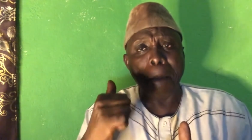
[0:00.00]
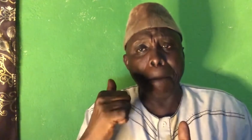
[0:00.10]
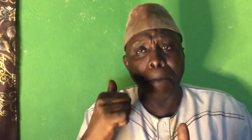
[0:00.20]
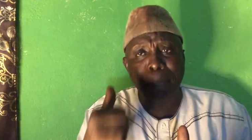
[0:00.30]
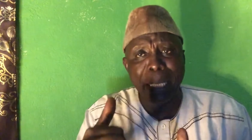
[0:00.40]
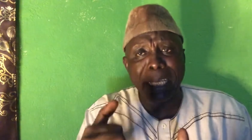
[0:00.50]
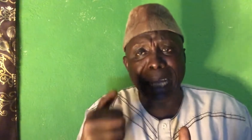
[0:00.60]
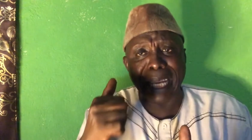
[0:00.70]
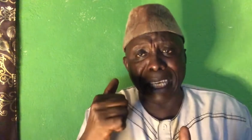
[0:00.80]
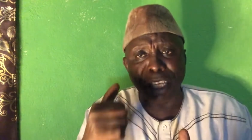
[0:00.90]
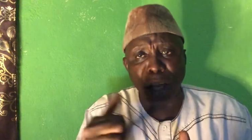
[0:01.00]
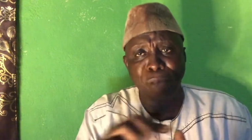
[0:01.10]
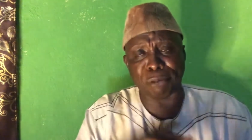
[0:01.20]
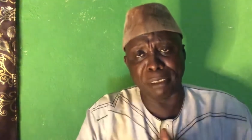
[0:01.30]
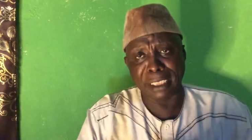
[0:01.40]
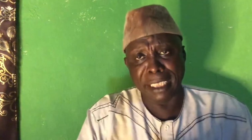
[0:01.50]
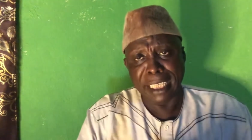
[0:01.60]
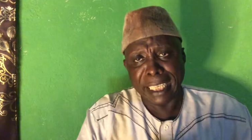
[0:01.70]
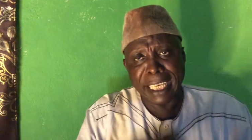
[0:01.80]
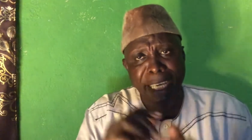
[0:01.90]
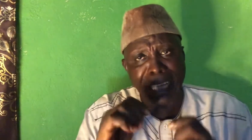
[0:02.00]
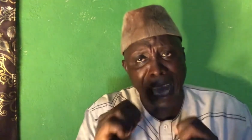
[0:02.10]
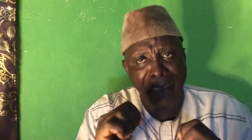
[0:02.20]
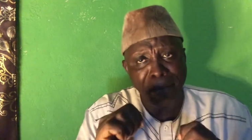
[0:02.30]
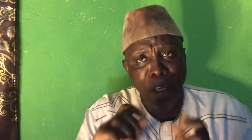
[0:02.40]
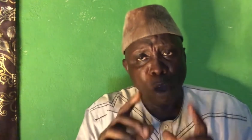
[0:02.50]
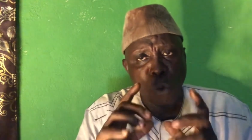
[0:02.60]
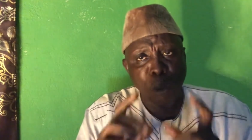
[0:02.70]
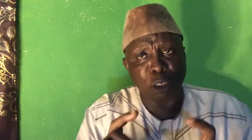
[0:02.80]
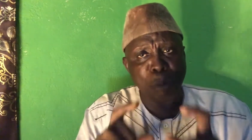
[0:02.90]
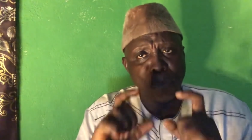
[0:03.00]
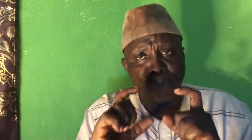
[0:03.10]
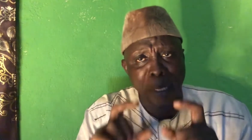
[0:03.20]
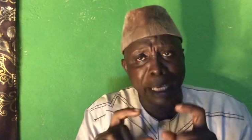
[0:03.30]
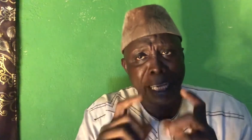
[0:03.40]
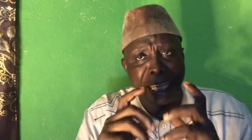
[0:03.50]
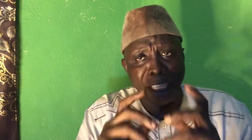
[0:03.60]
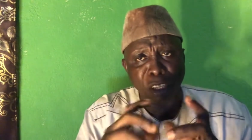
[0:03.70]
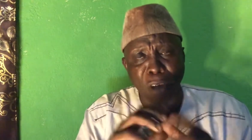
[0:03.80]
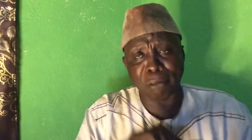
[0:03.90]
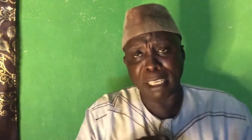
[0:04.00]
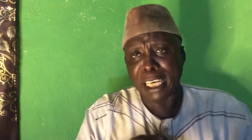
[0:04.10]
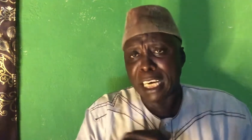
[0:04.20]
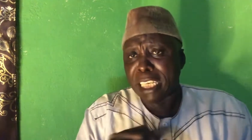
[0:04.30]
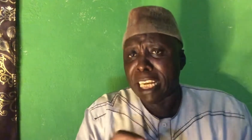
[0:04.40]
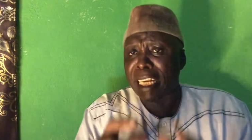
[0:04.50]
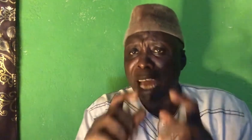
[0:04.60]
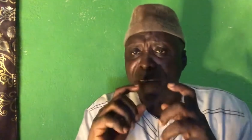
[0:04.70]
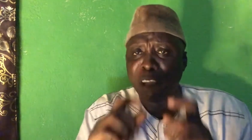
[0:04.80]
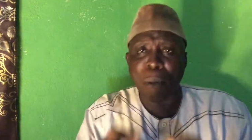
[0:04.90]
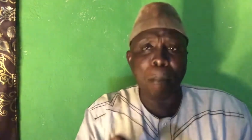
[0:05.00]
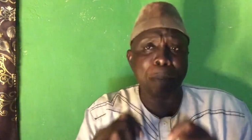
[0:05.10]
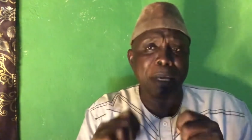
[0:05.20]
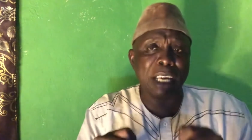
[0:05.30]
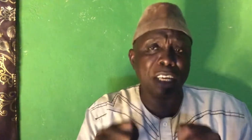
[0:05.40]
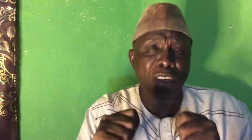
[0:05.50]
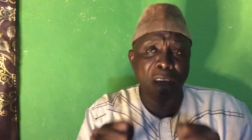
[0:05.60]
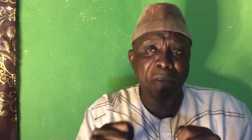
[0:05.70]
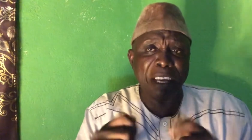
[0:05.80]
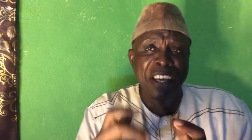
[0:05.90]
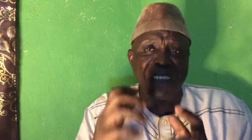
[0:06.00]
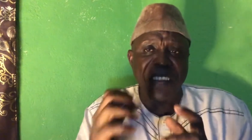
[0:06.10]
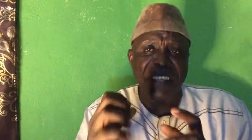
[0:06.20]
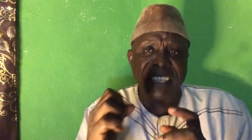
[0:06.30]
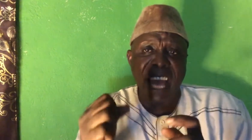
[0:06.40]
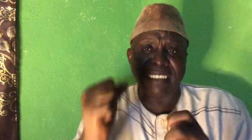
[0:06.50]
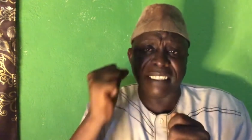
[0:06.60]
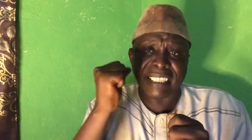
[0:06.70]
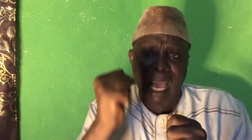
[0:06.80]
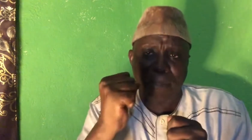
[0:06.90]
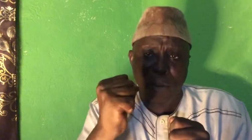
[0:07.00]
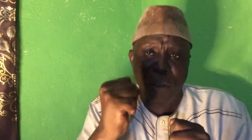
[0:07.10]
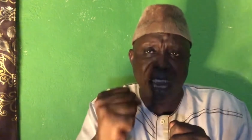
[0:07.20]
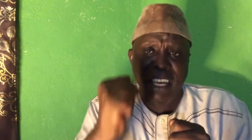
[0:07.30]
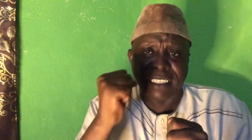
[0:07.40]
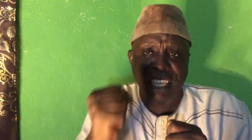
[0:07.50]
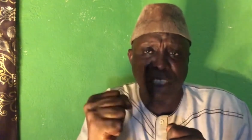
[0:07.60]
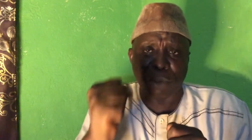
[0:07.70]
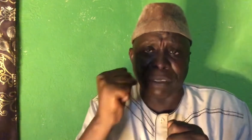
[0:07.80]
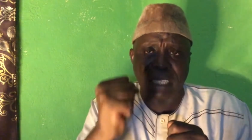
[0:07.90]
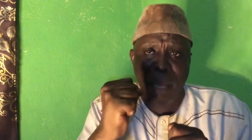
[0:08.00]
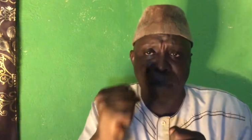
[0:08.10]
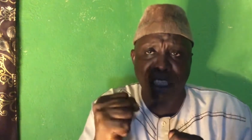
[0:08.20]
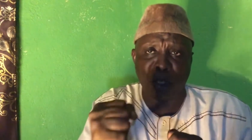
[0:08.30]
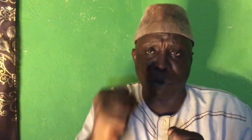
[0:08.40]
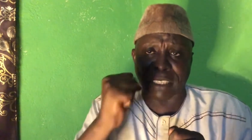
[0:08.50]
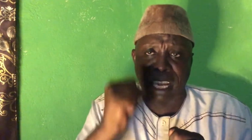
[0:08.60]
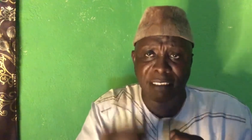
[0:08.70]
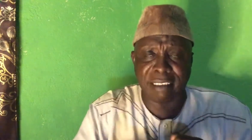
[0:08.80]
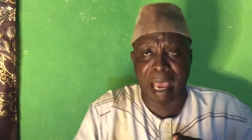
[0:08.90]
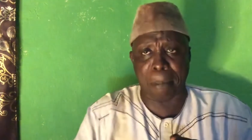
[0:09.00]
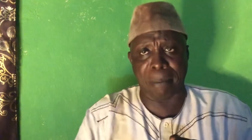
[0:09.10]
big enough. The knife was big enough. The knife that was big enough did not stab her. And they said she was stabbed and she was not stabbed.